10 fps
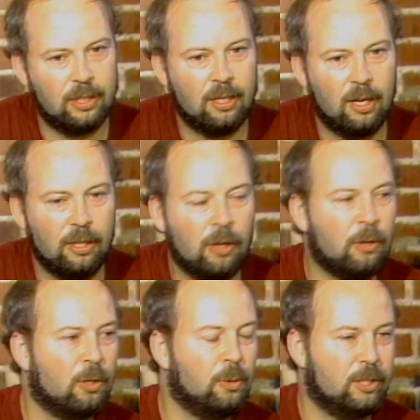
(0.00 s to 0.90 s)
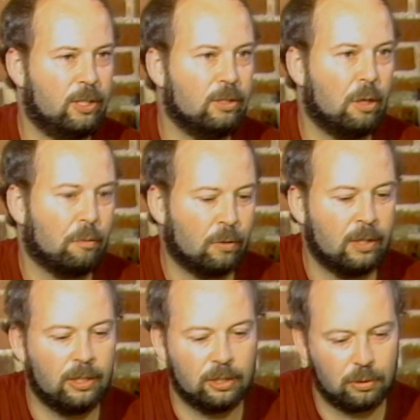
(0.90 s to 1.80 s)
And a young girl was killed out front
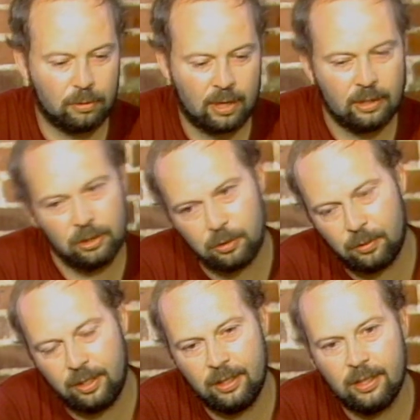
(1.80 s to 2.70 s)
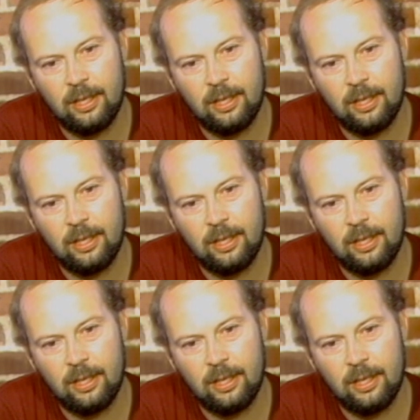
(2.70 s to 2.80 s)
on the, on the street,